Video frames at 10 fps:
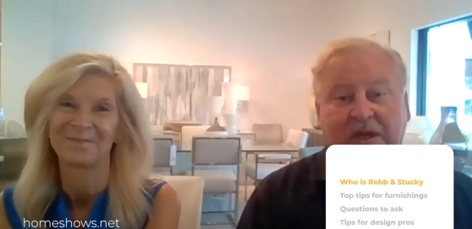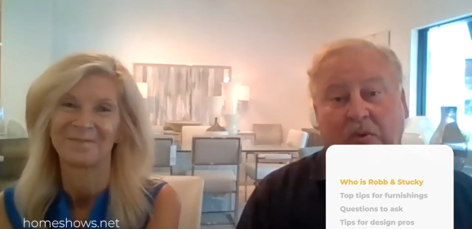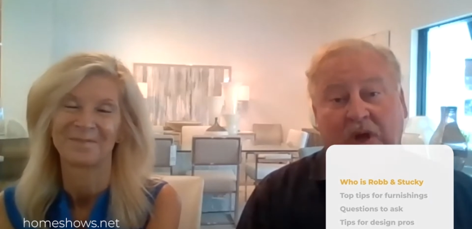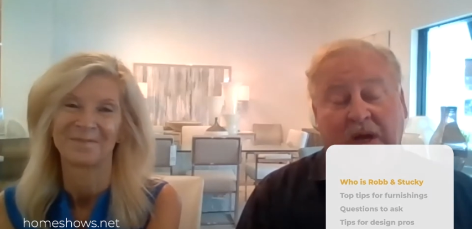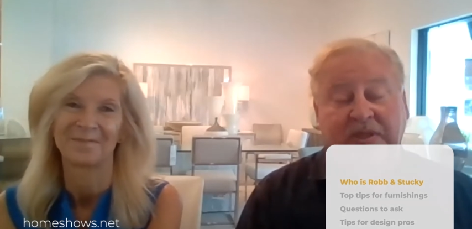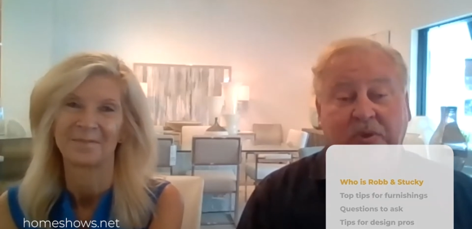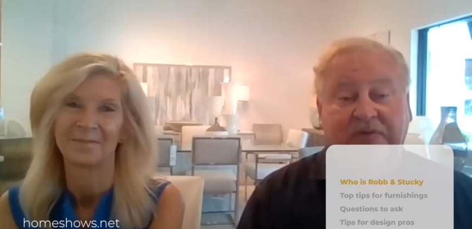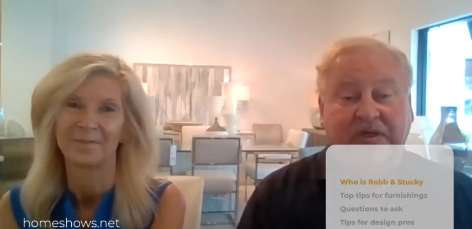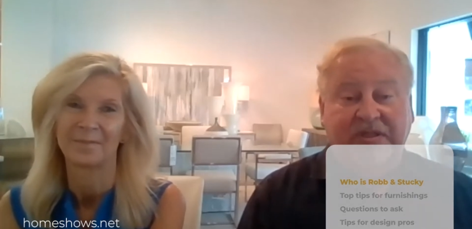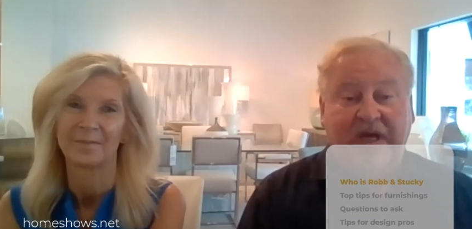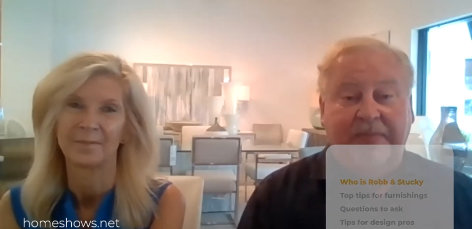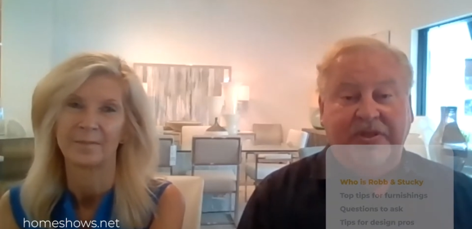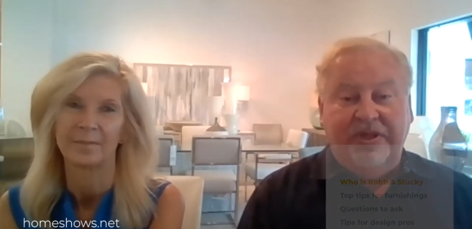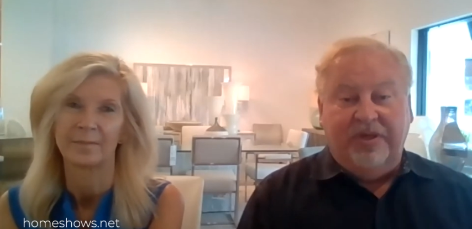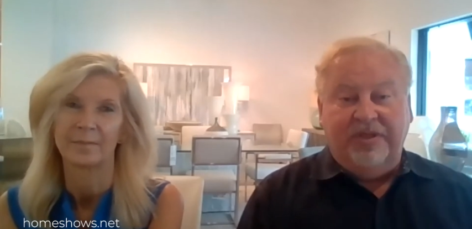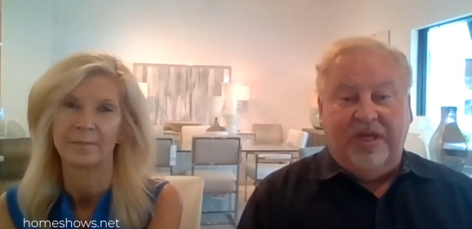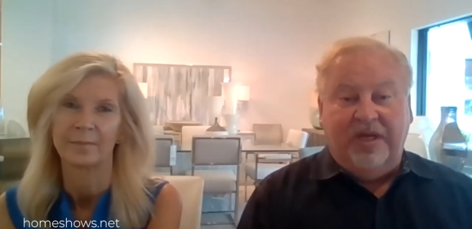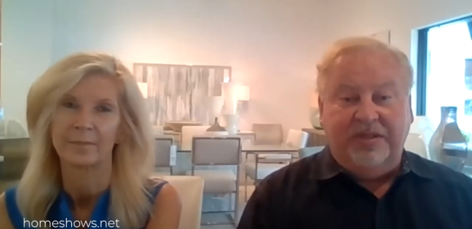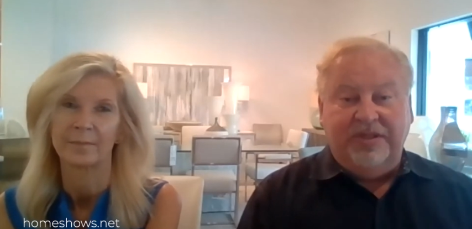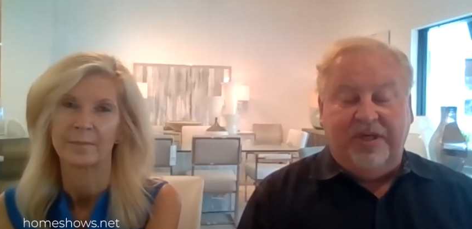Speaker 1: Robin is one of our top interior
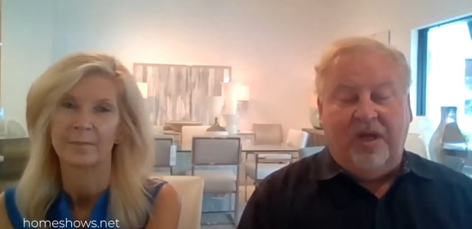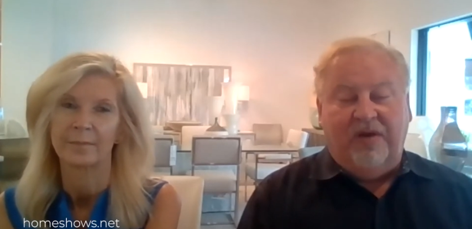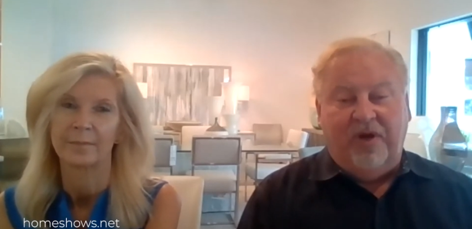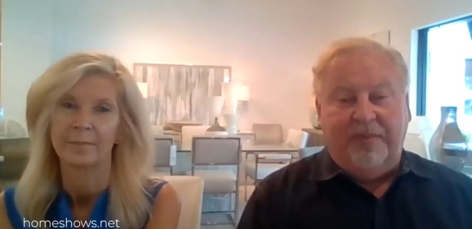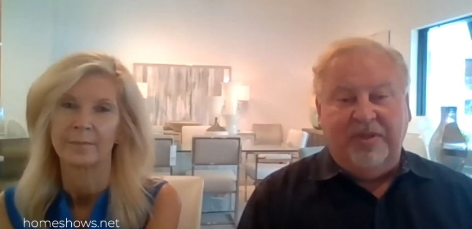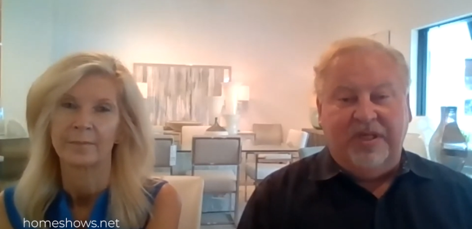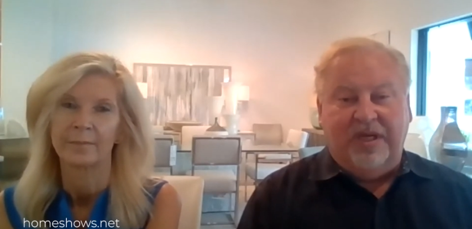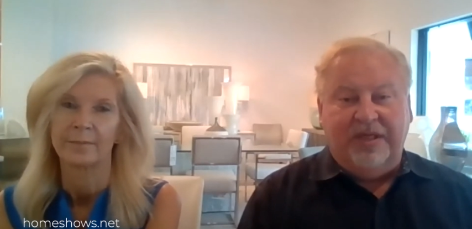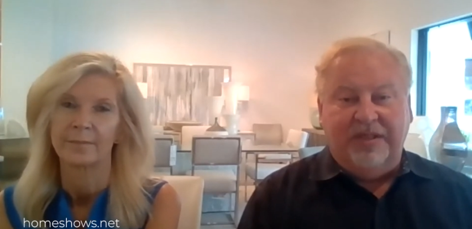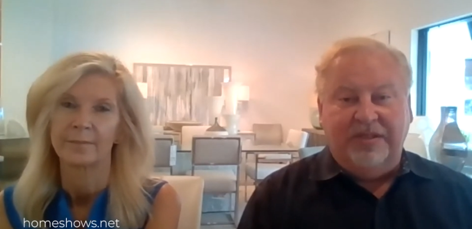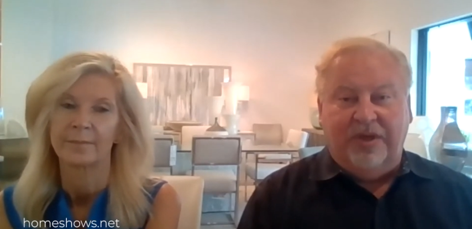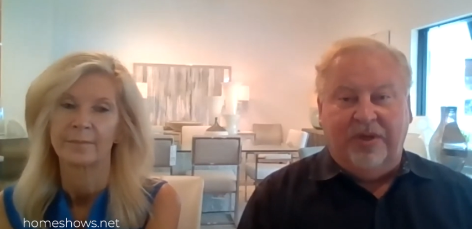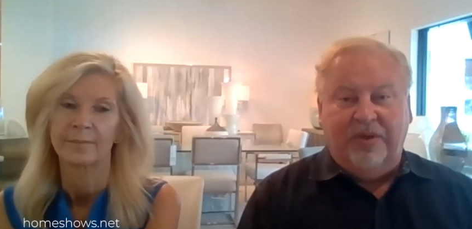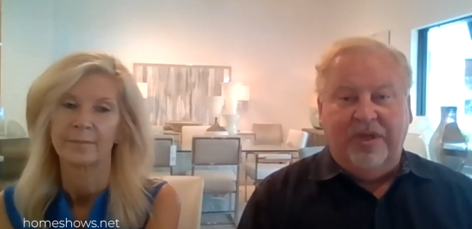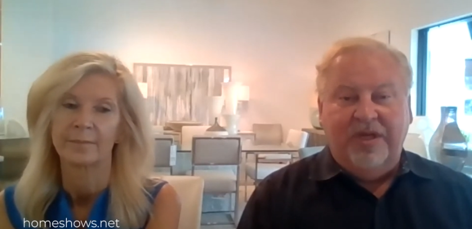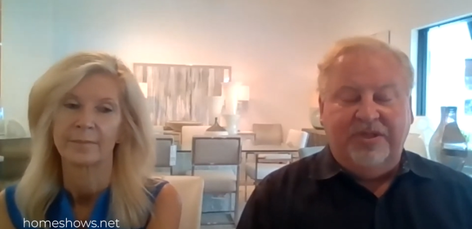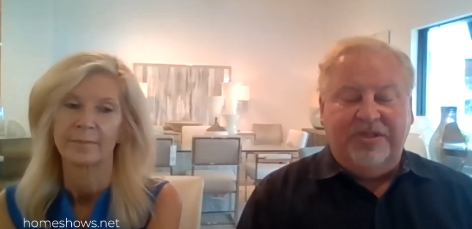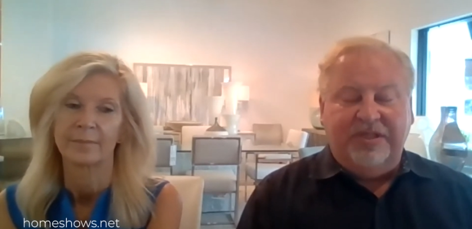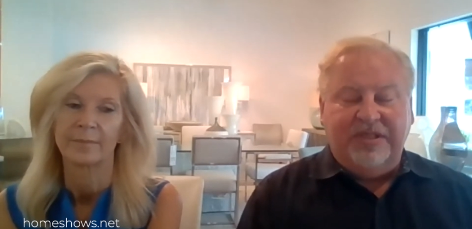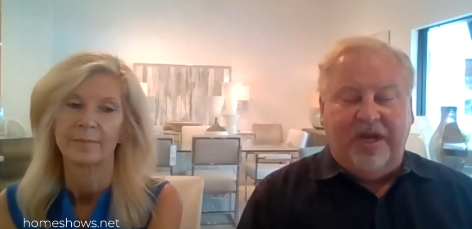designers in all of Robin Stuckey, so
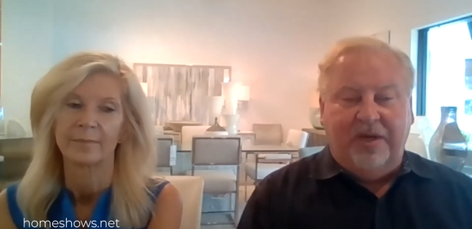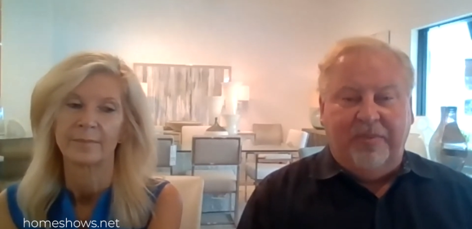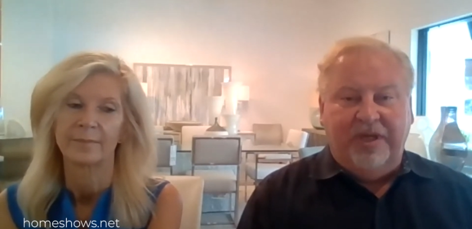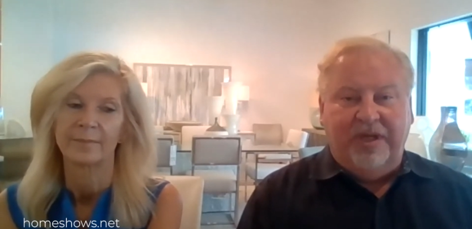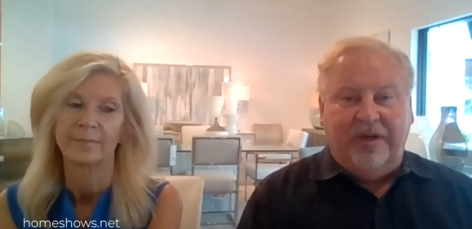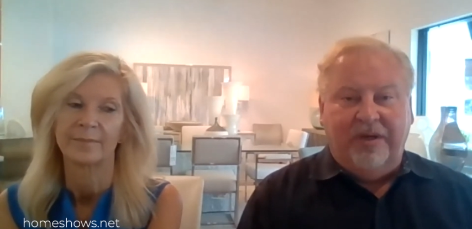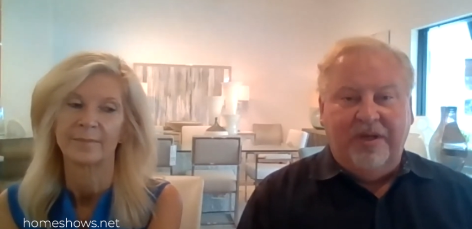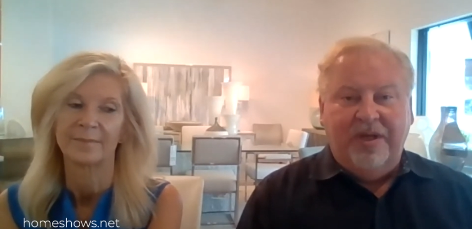just excited to be here.